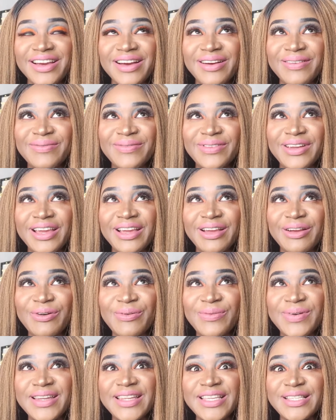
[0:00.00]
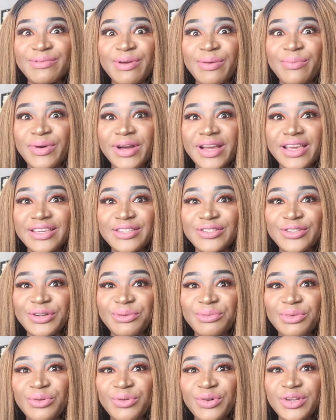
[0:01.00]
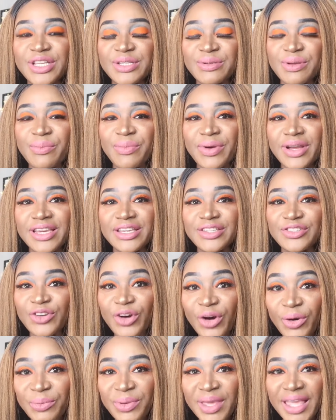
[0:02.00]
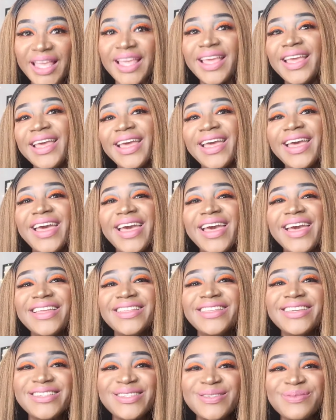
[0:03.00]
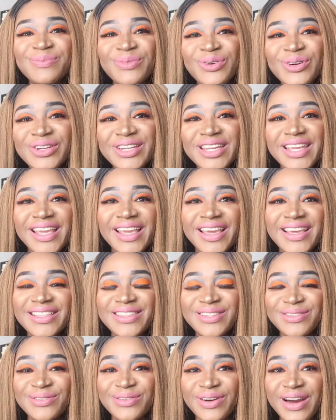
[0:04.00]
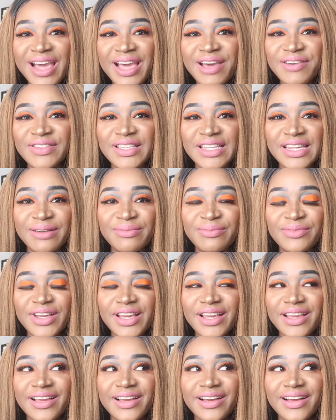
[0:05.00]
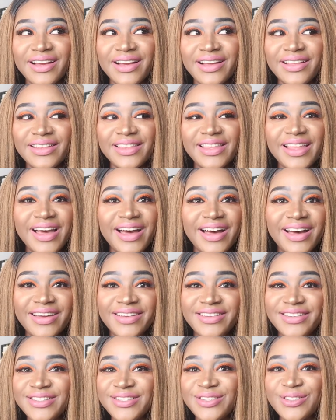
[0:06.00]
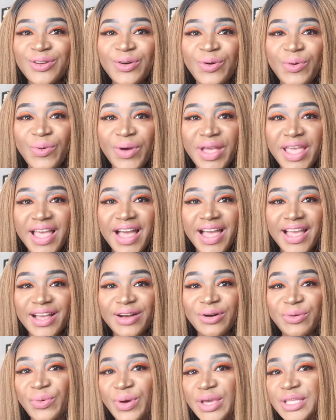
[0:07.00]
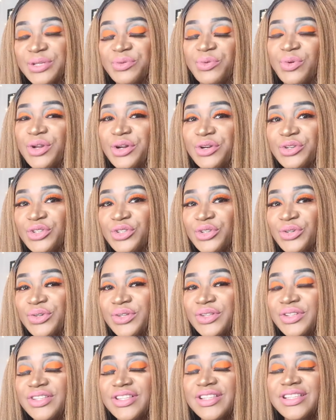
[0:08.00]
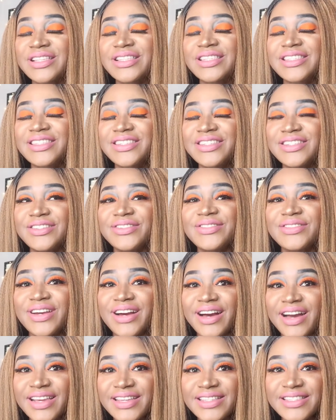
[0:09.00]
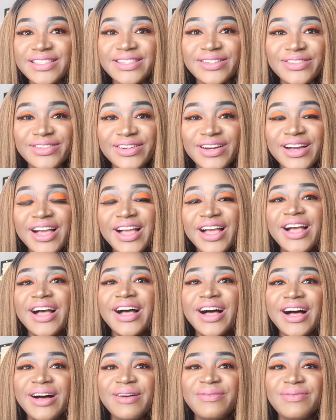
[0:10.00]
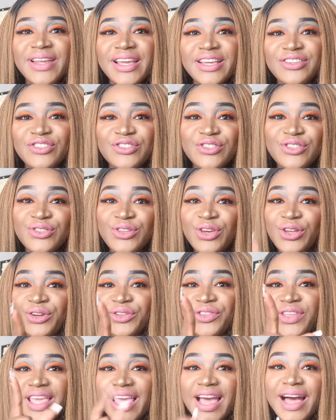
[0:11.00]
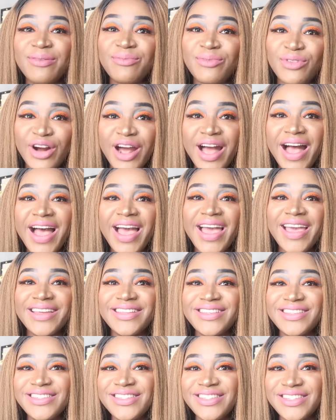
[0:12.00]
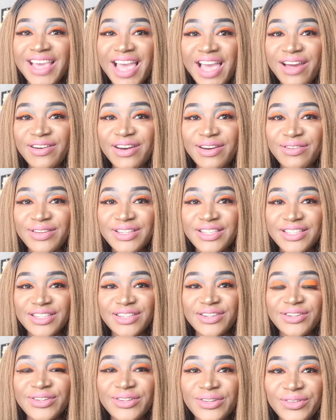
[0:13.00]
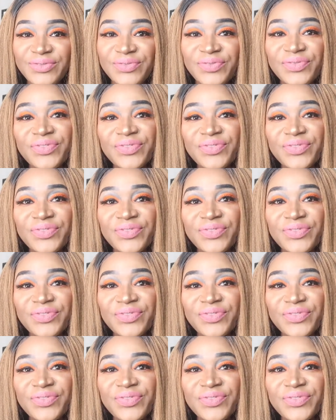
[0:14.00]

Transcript: I'm like, when is my package coming, when is my package coming? And this morning it arrived and I'm like, nah, there's no way I can wait without showing to you guys. So I'm like, just turn on the camera and share it with you.